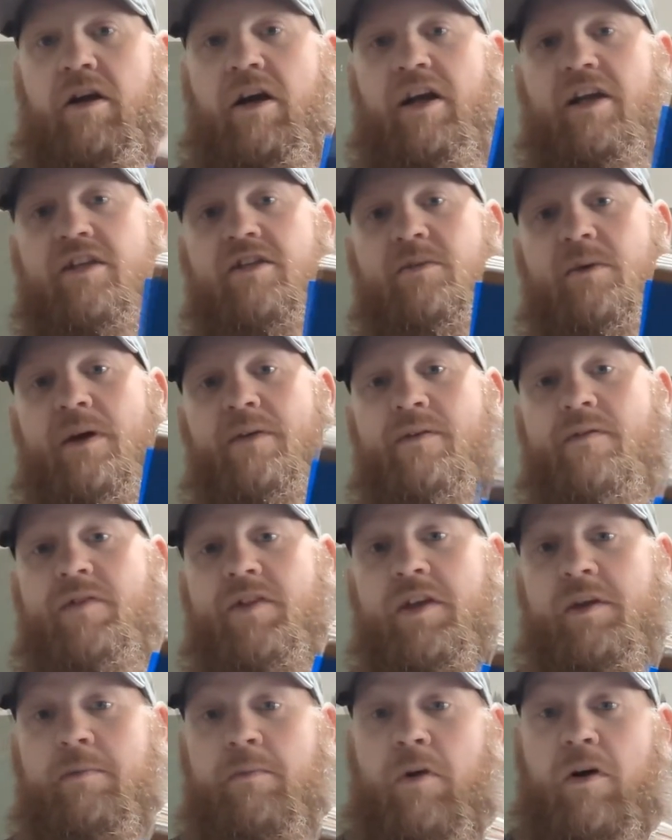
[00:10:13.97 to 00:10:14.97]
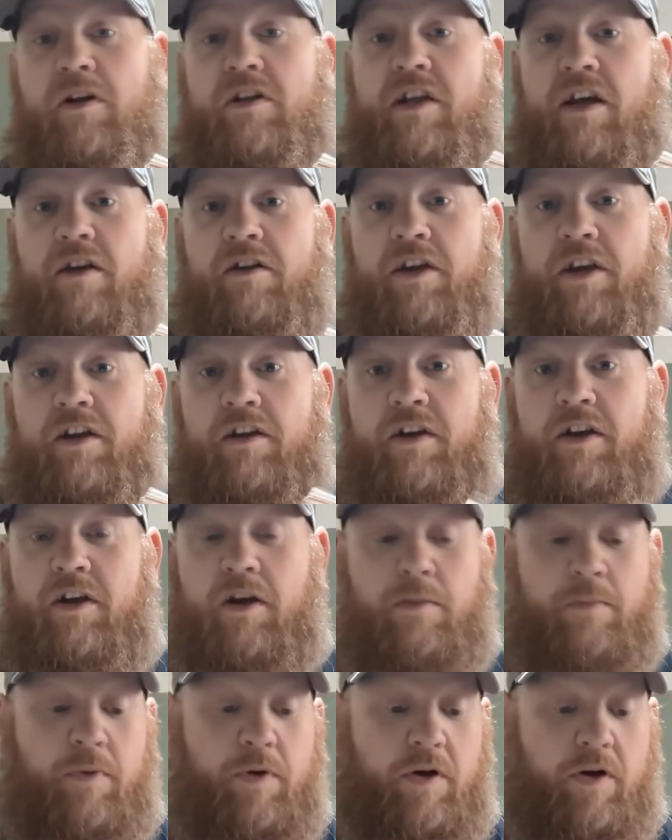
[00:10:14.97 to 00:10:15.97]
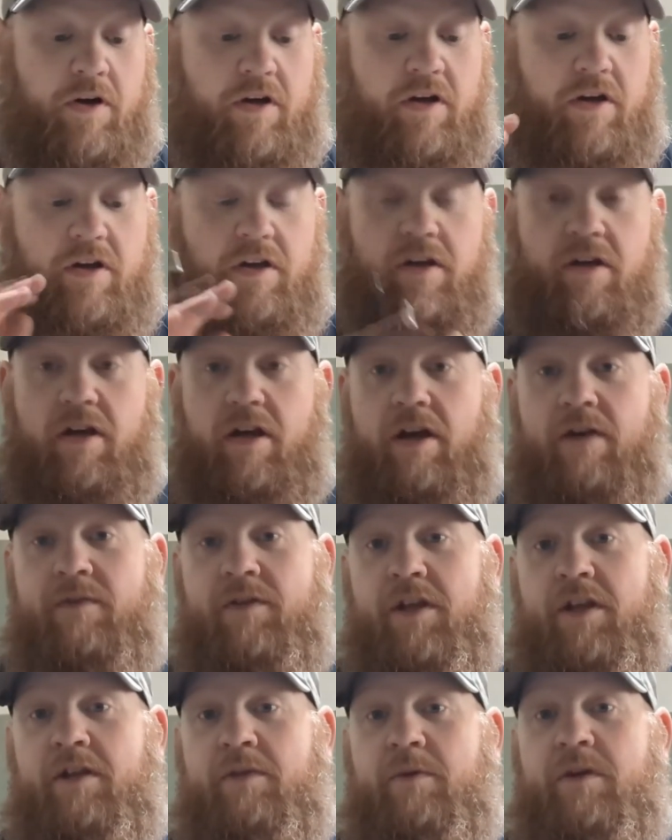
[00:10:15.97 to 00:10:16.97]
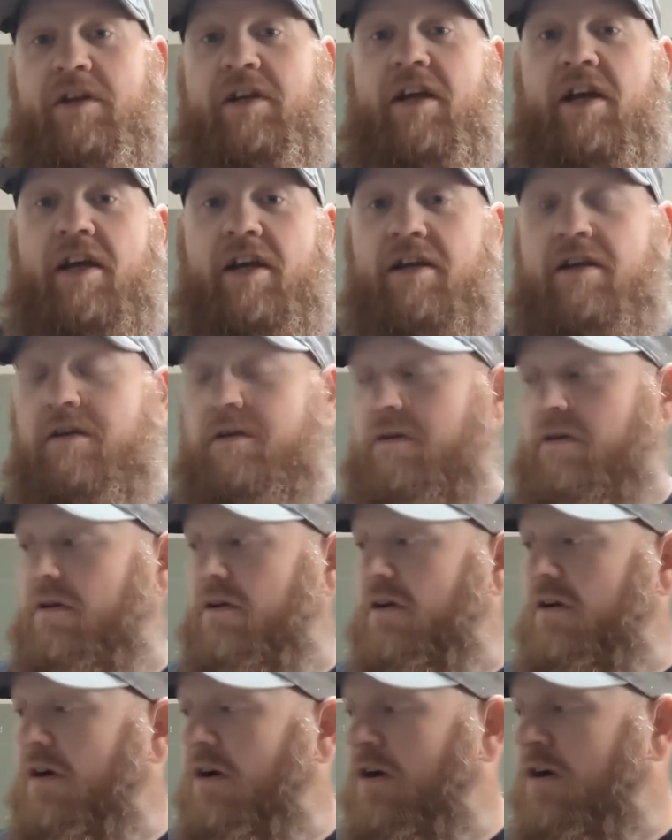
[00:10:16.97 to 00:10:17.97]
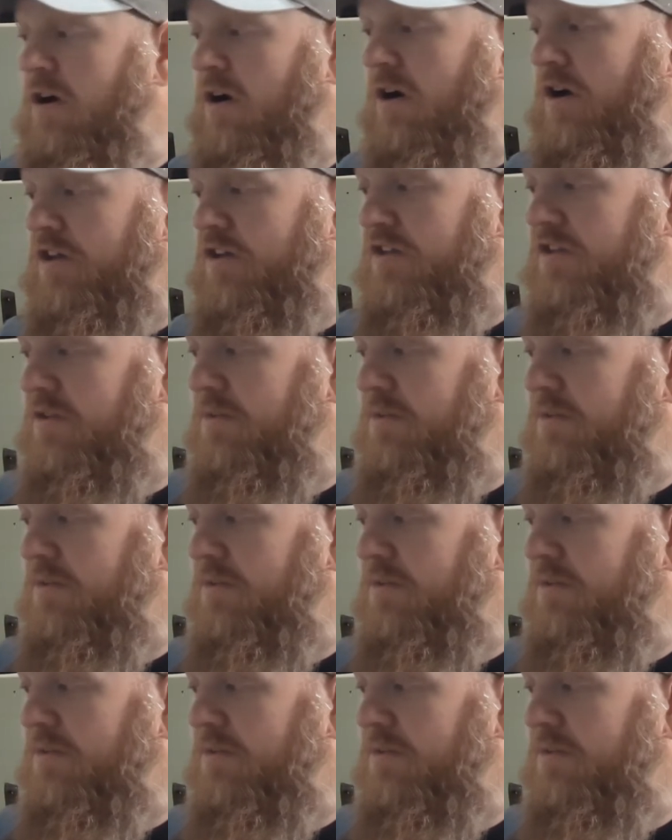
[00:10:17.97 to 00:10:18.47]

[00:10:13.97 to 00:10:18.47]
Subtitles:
right, so we have everything marked down here in our book. Everything that we did, our cost,